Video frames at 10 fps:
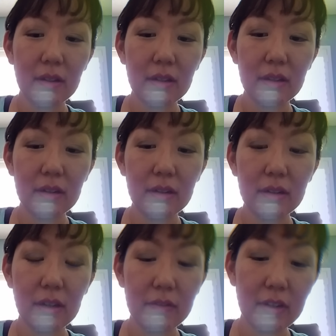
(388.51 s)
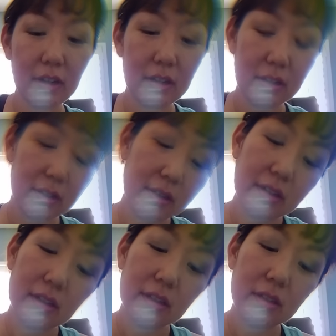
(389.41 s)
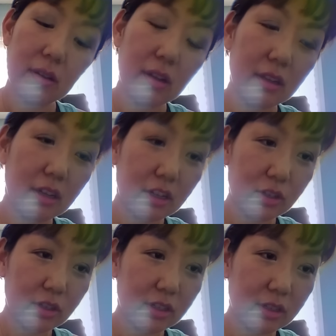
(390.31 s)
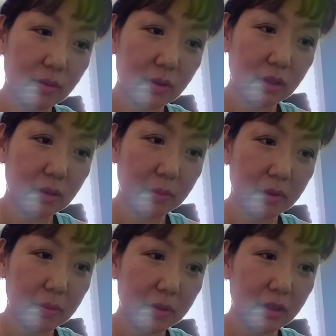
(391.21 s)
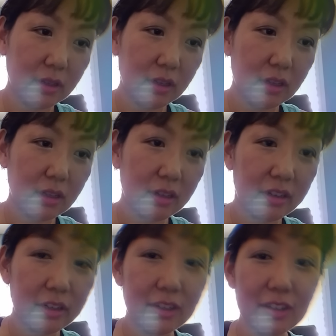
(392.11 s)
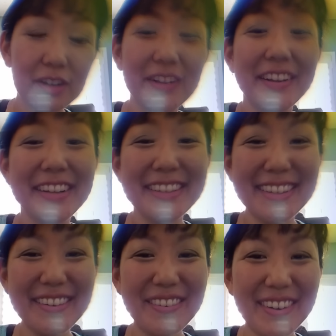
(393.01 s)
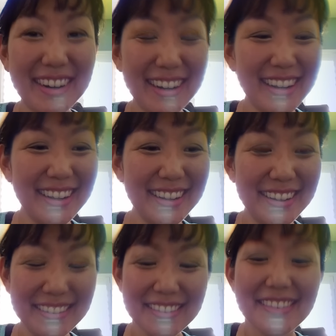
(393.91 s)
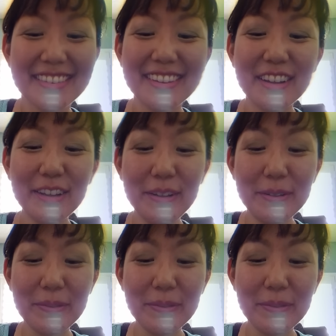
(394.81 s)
Clear. Have a con. So all the contracts still weren't completely clear. So let's see why. Okay,